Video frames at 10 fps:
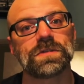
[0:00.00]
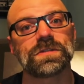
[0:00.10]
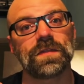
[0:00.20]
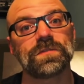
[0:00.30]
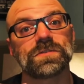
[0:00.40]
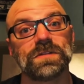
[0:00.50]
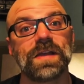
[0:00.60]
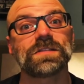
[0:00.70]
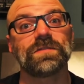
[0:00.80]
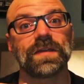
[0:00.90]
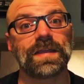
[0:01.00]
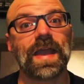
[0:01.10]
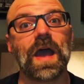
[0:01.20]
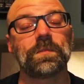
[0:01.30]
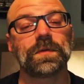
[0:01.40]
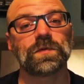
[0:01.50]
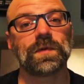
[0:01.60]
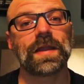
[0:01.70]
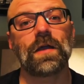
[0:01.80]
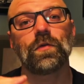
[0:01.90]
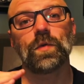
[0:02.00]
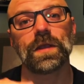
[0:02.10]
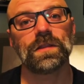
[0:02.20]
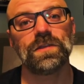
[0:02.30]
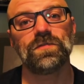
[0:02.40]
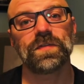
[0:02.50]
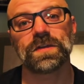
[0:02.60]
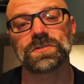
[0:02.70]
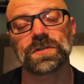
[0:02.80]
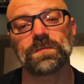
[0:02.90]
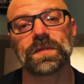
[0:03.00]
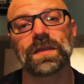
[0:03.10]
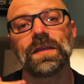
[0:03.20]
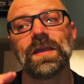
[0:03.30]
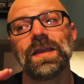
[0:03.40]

that there's less of a gap between how quickly you finish something